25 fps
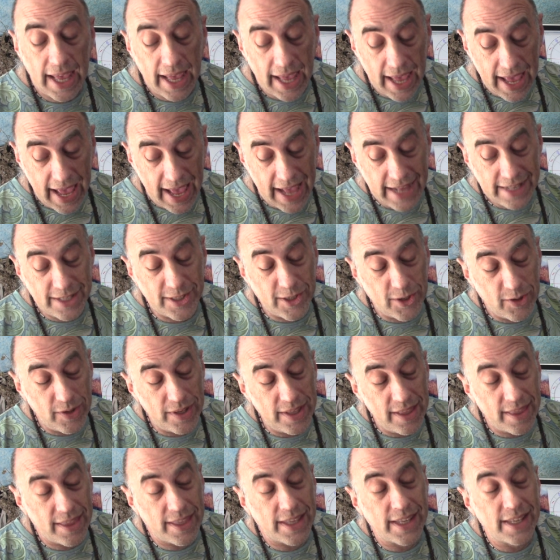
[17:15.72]
and
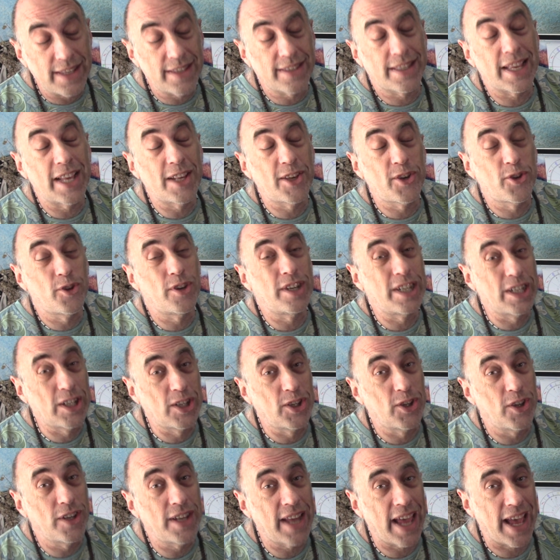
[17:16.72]
doing things that you're
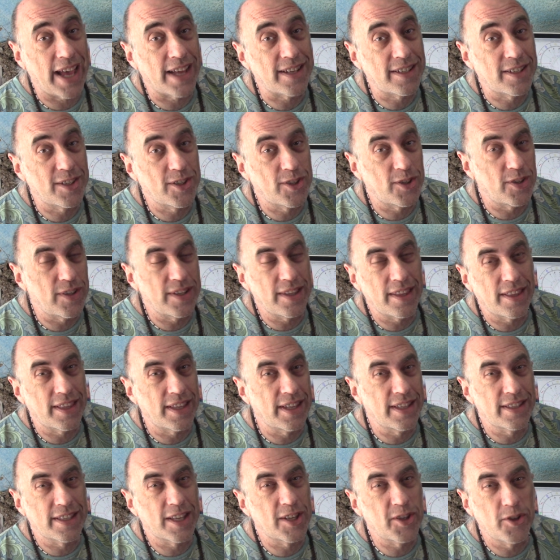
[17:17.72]
good at, doing
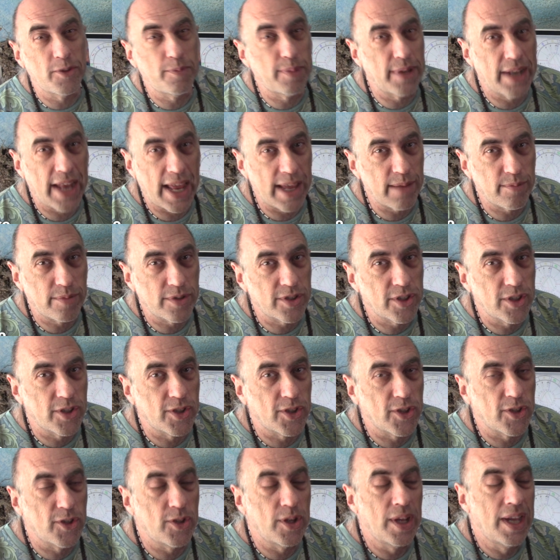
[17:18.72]
things that you've been able to
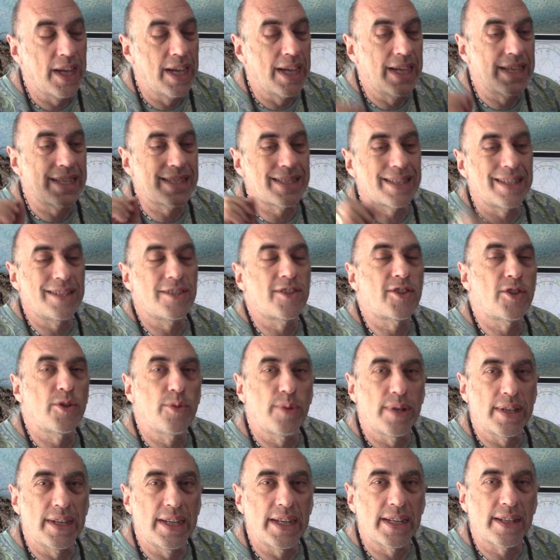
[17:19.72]
do since you
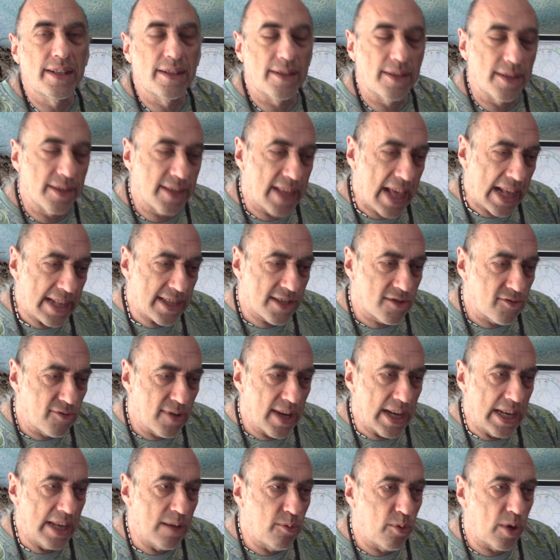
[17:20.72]
were little. That's
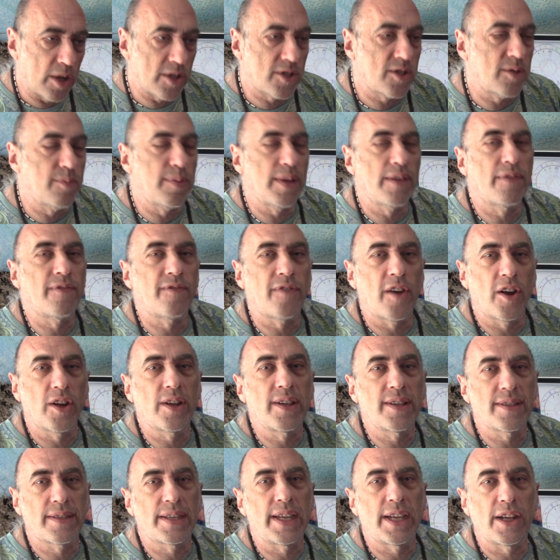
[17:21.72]
really what to be
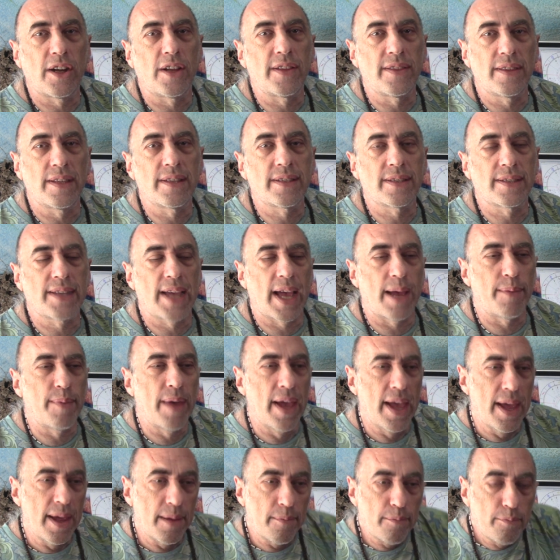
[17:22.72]
focusing on this time,
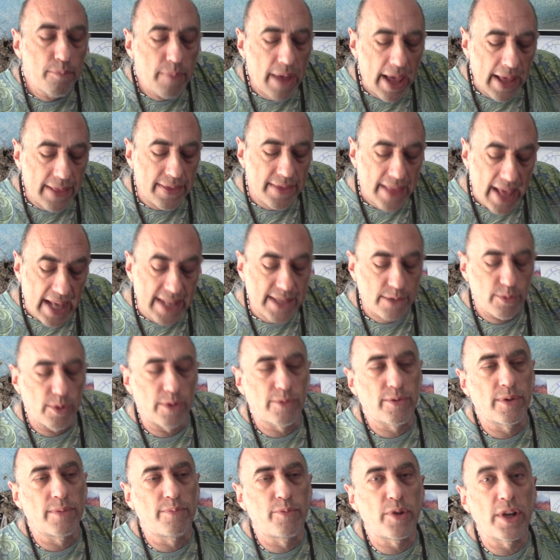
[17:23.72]
and that's
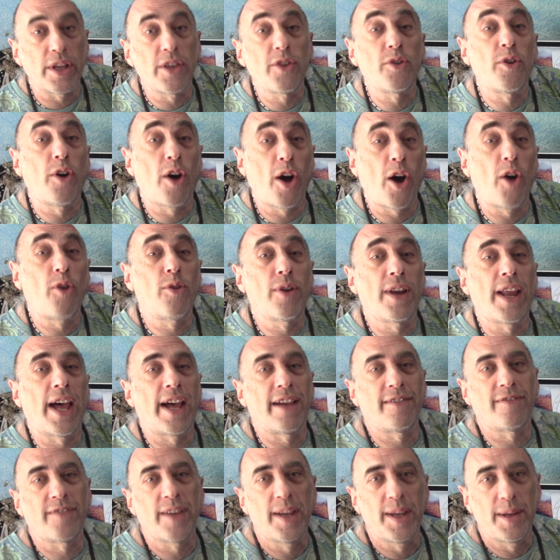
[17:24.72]
what will bring your whole
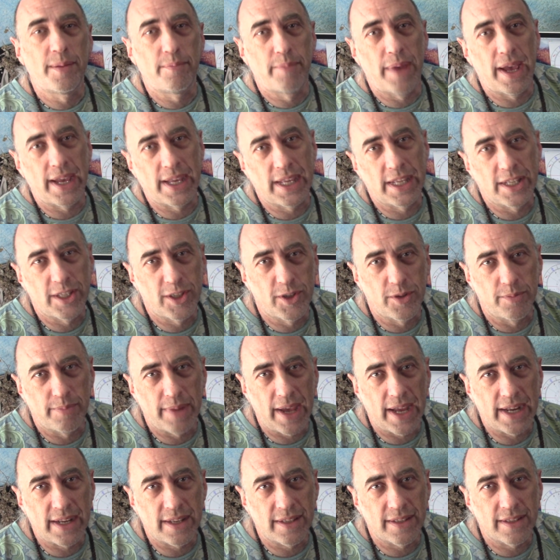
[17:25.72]
life back into
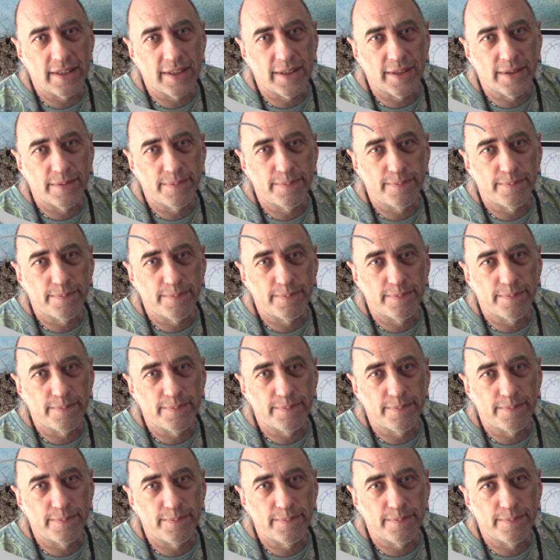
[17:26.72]
balance.